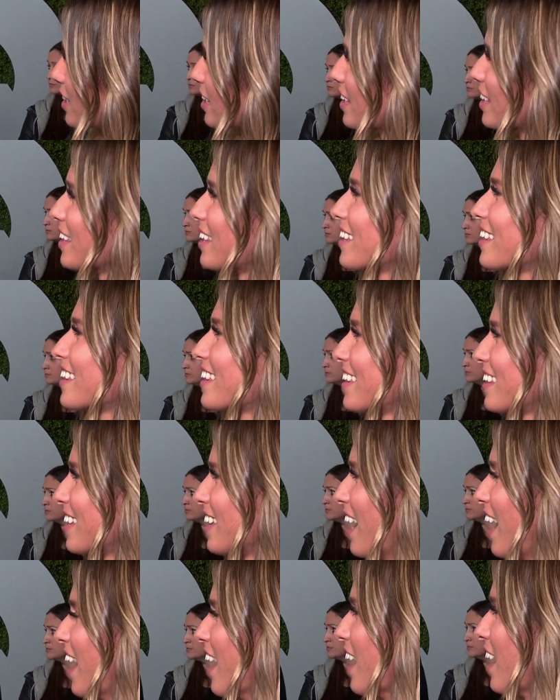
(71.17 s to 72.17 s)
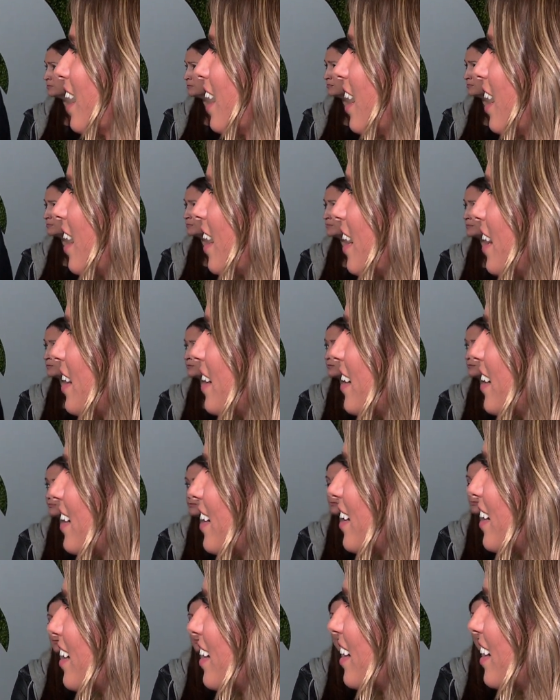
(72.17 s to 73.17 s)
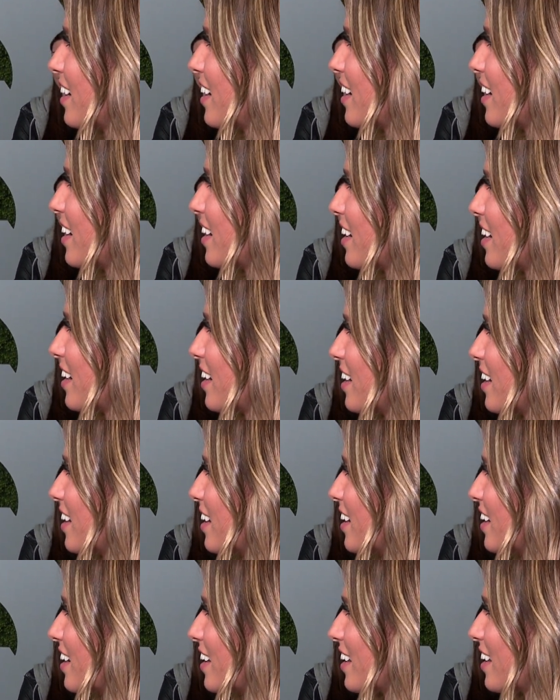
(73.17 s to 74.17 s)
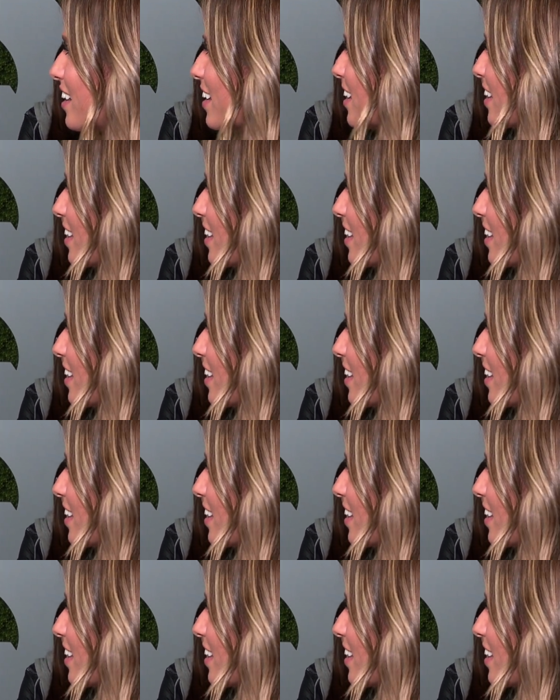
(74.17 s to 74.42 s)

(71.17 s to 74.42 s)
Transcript: (not speaking)